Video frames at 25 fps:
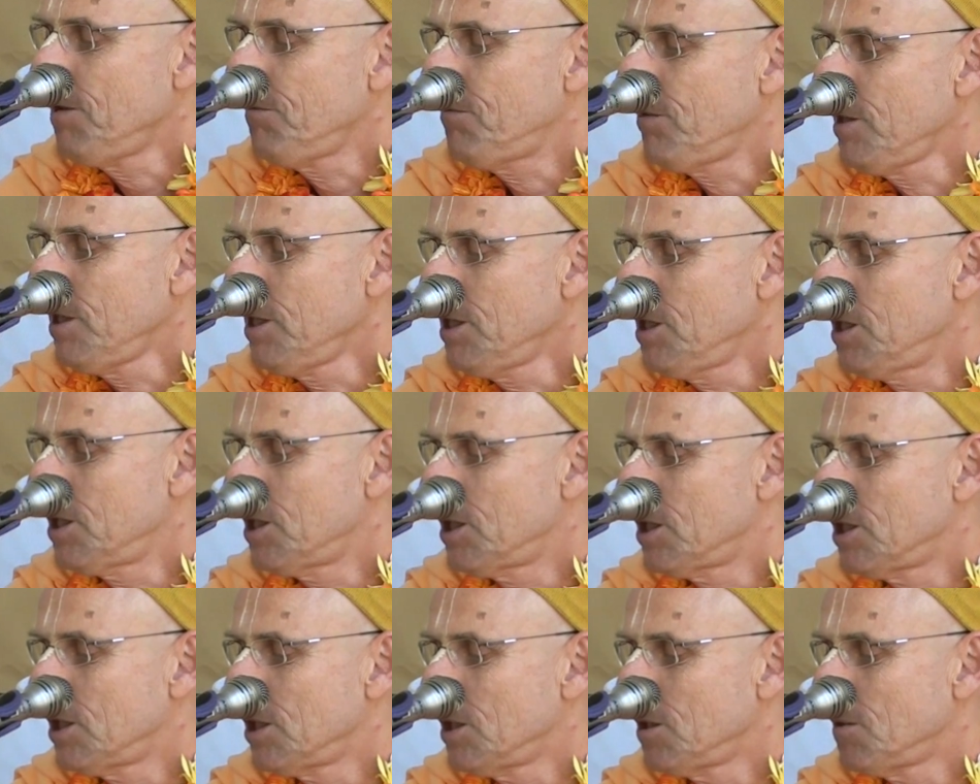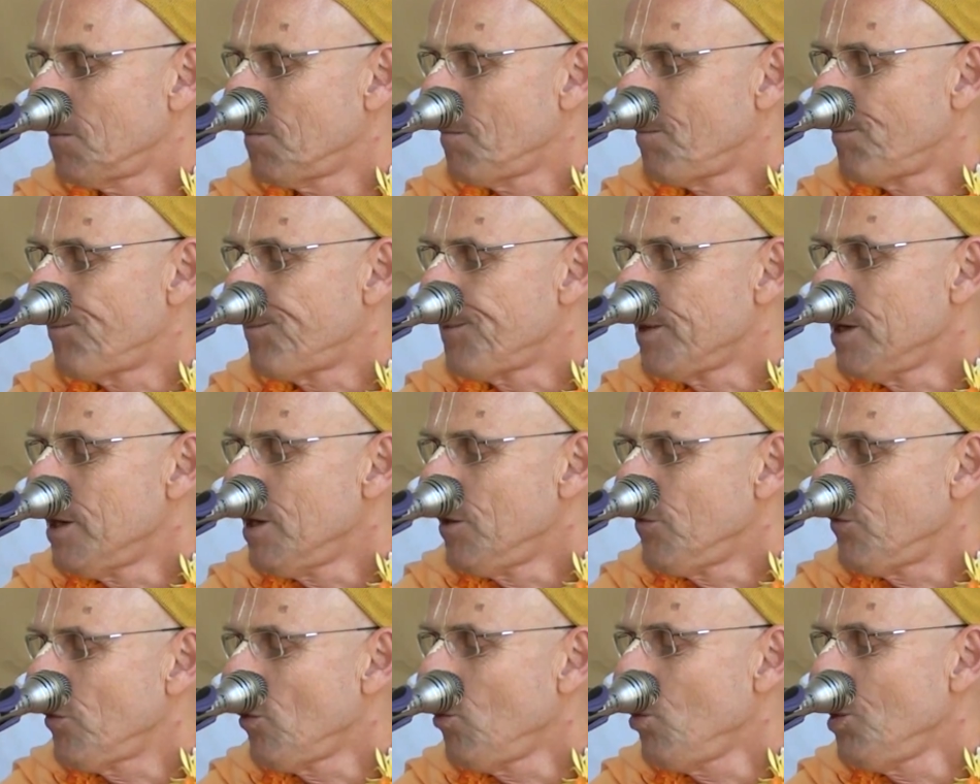I think,
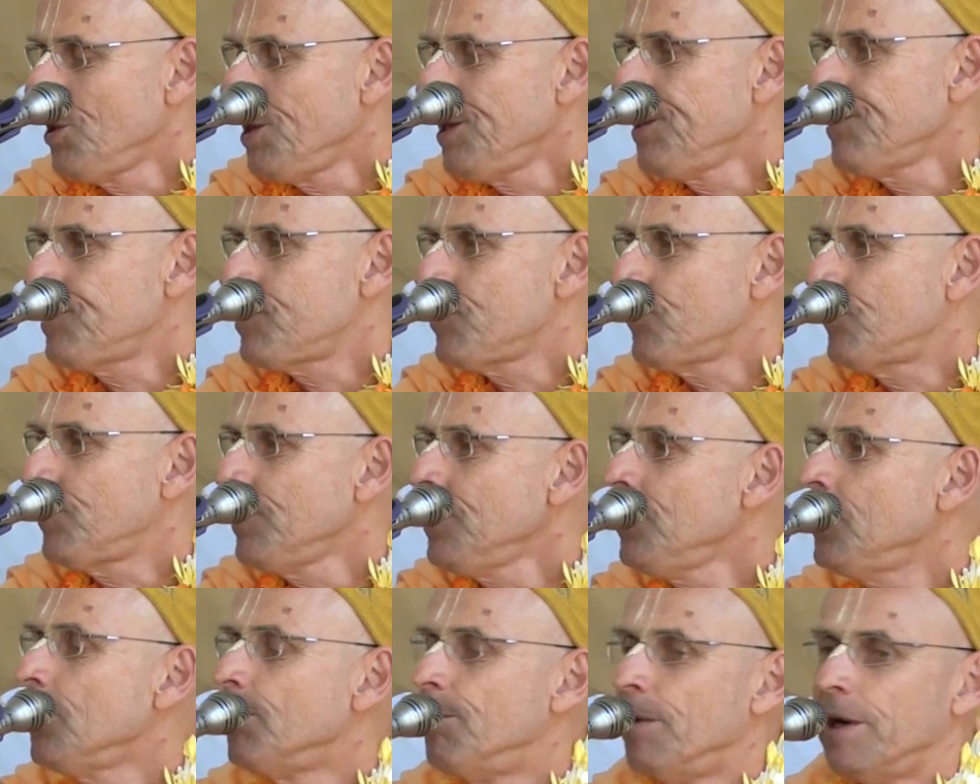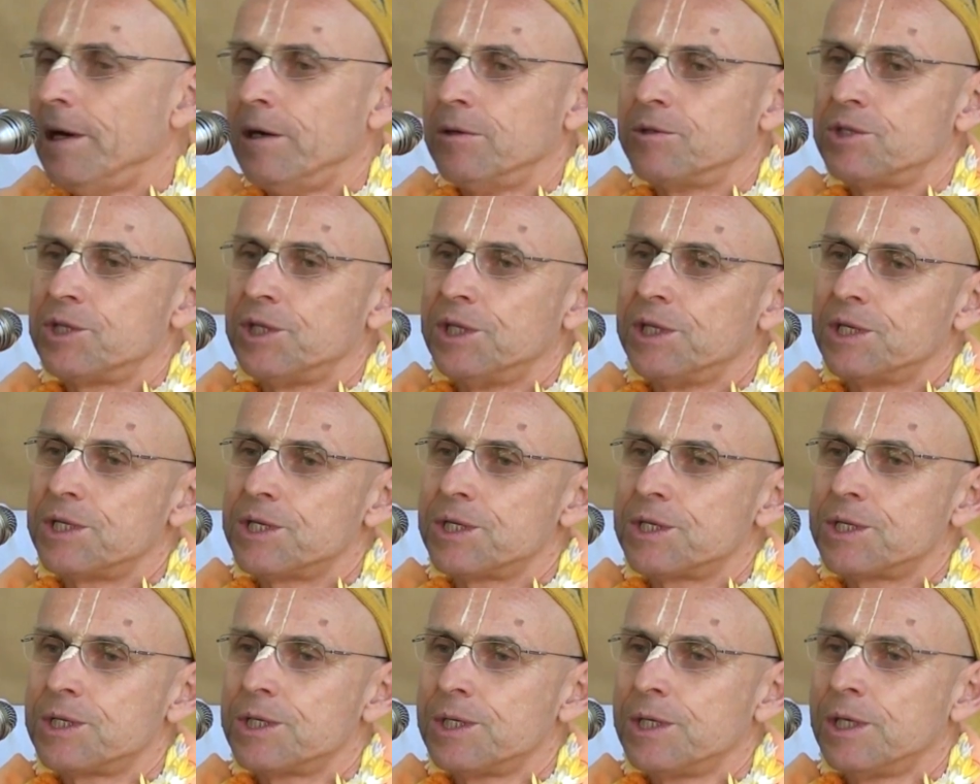so one has to think about
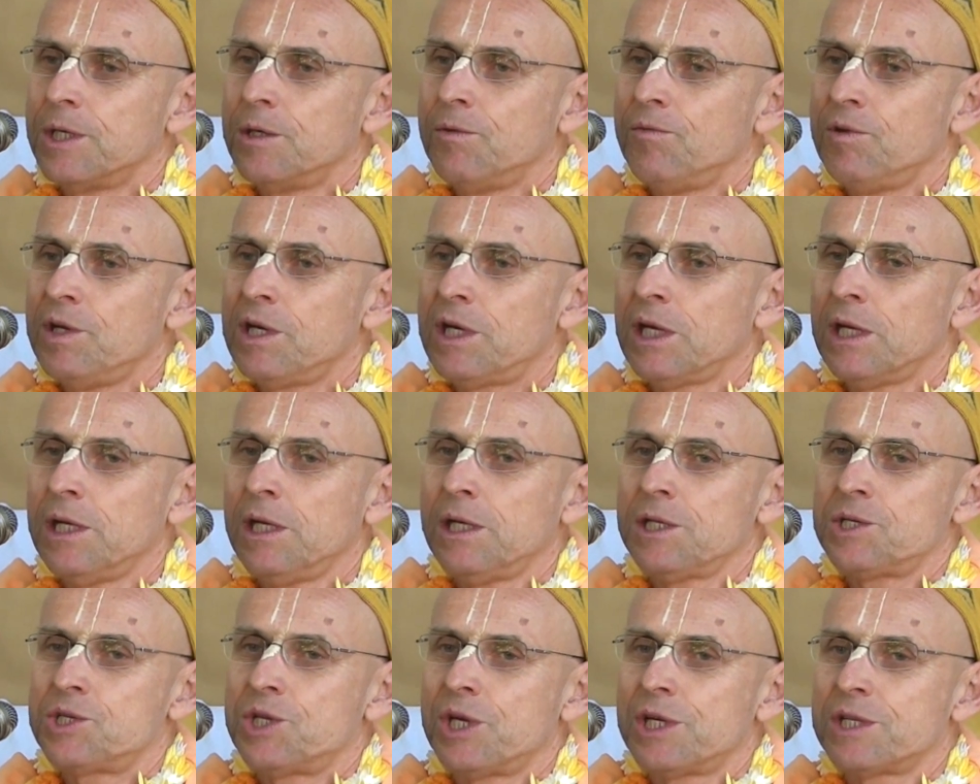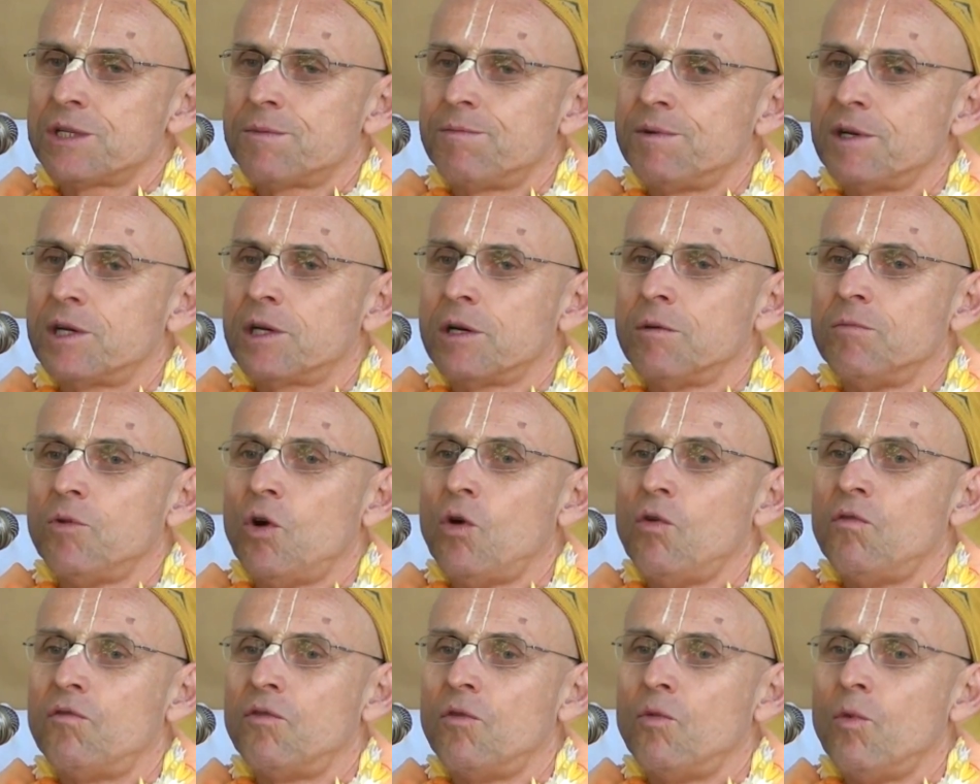it. You know, we cannot just become
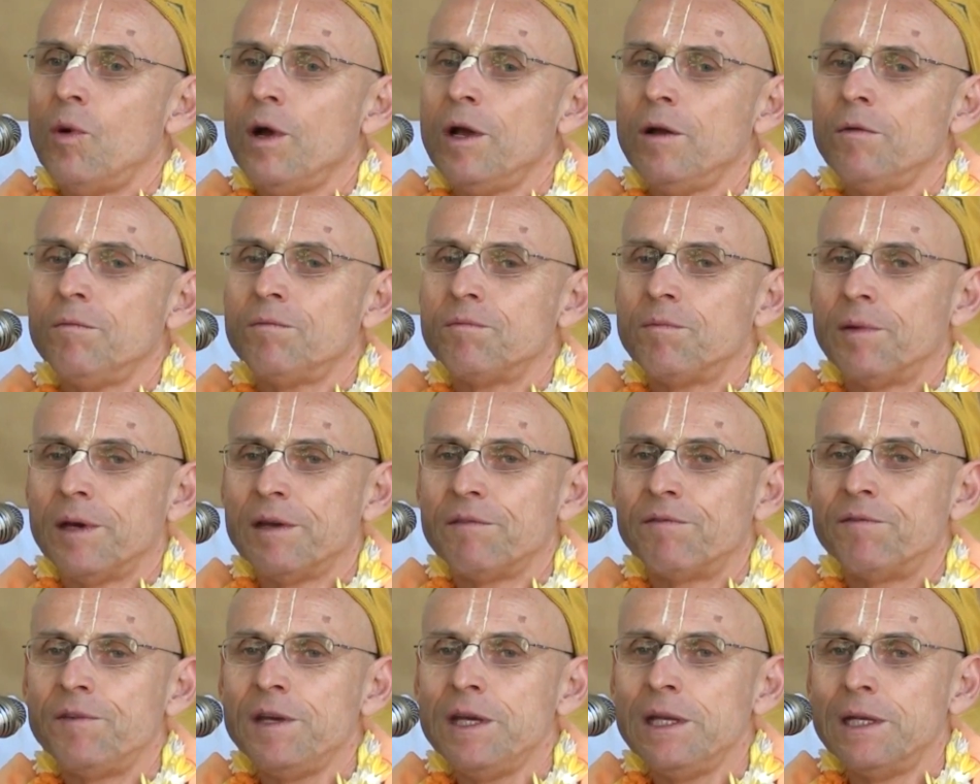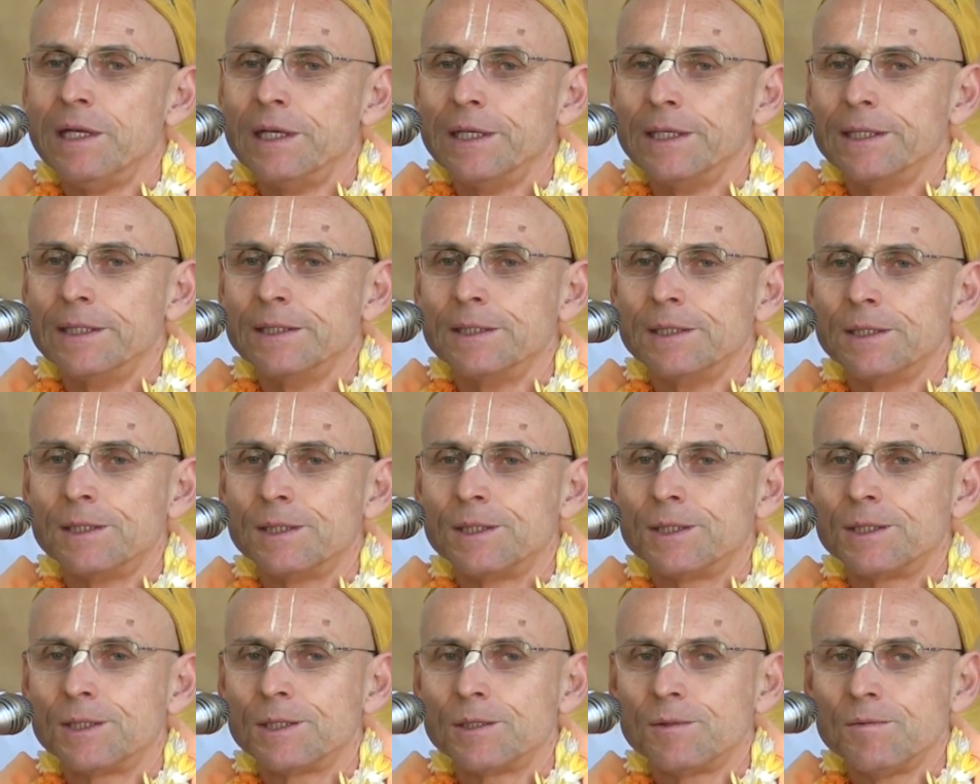overwhelmed by
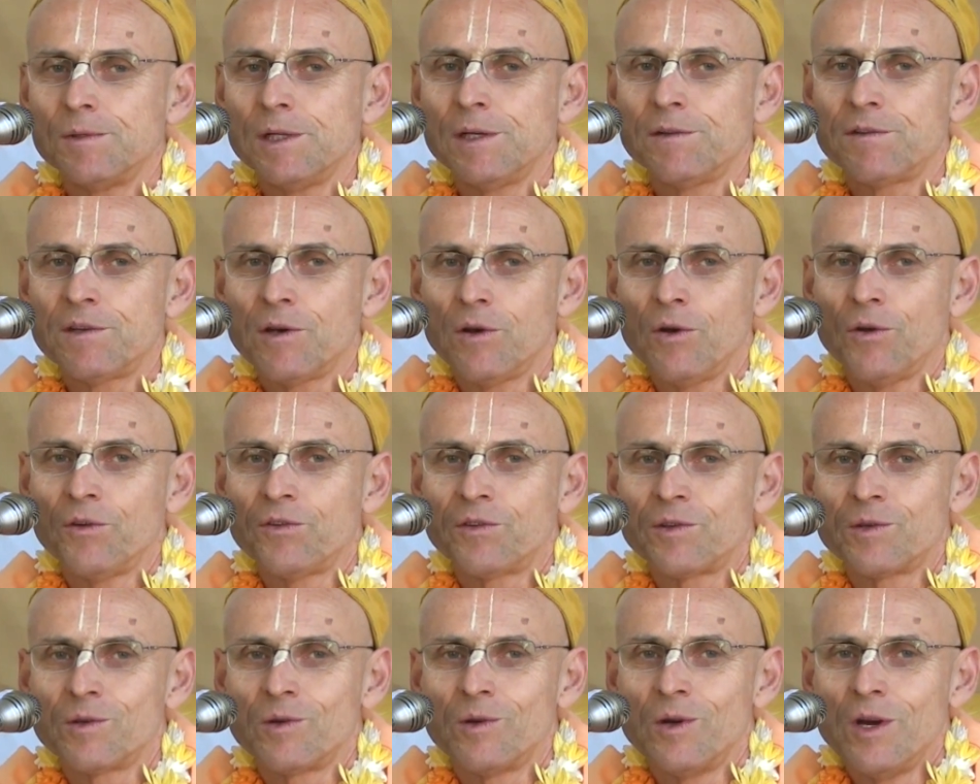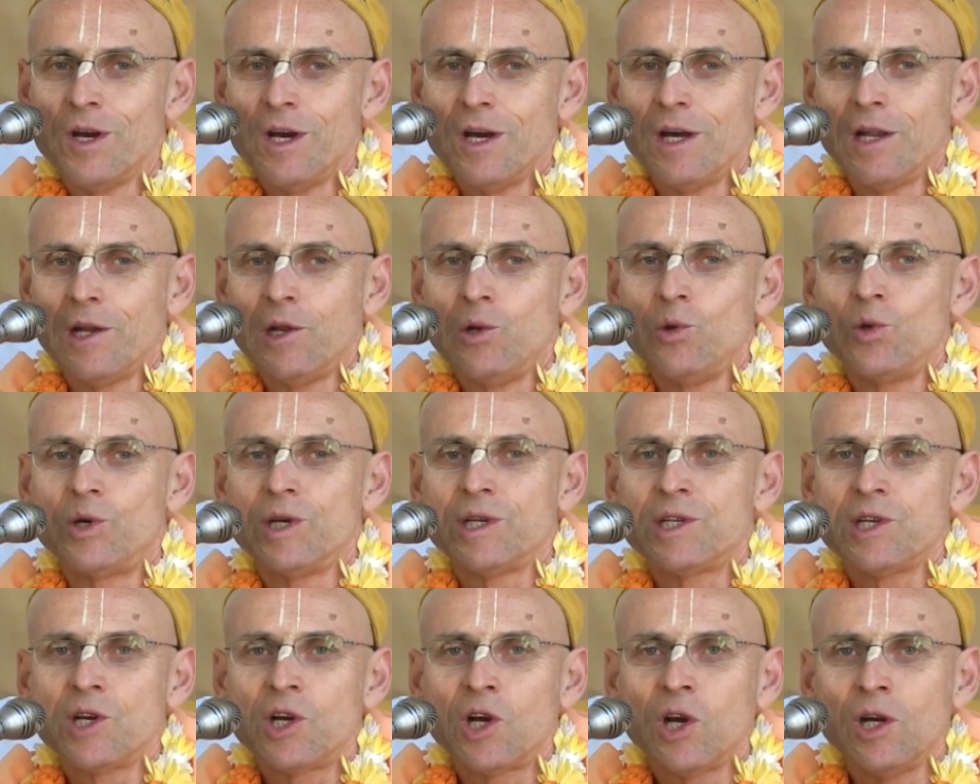feelings. We have to also look
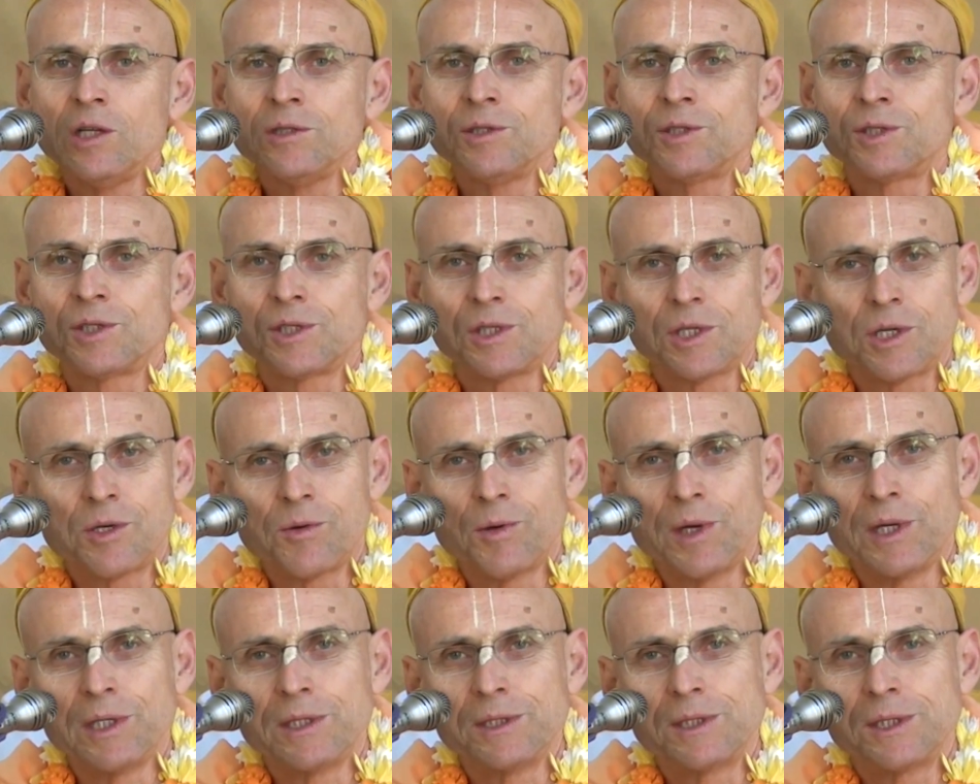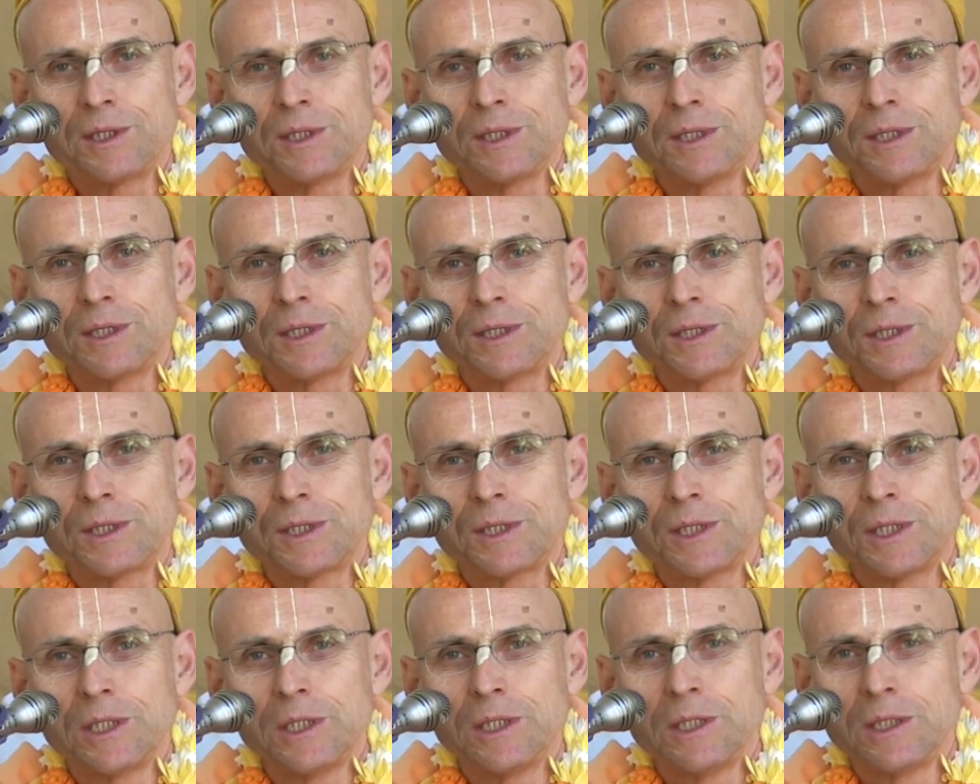at the
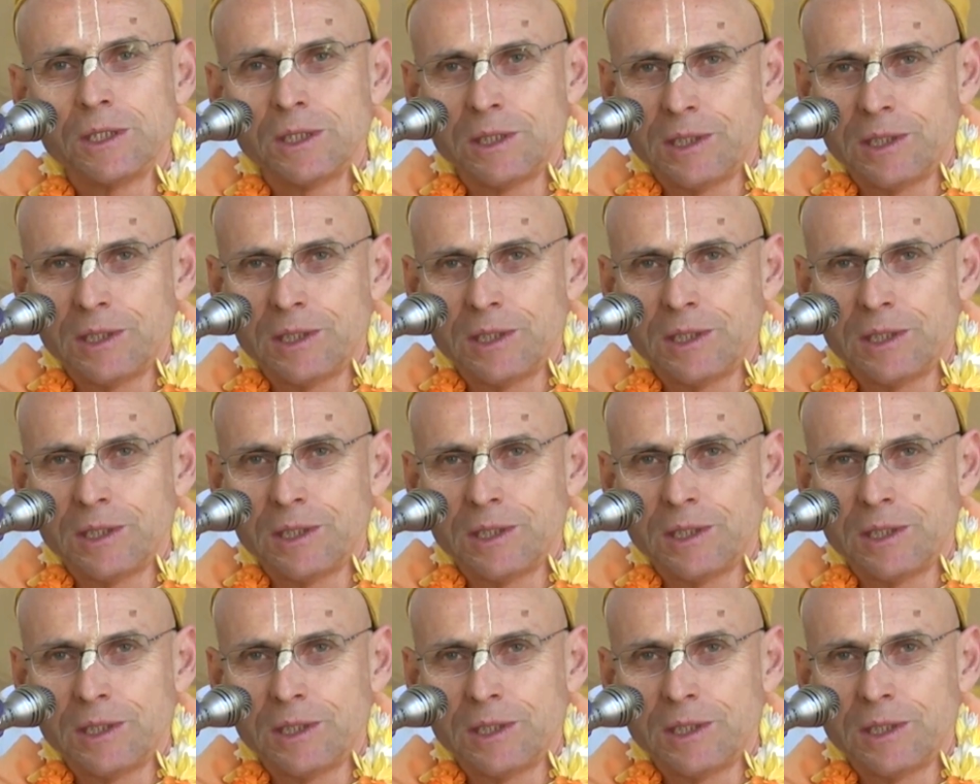consequences.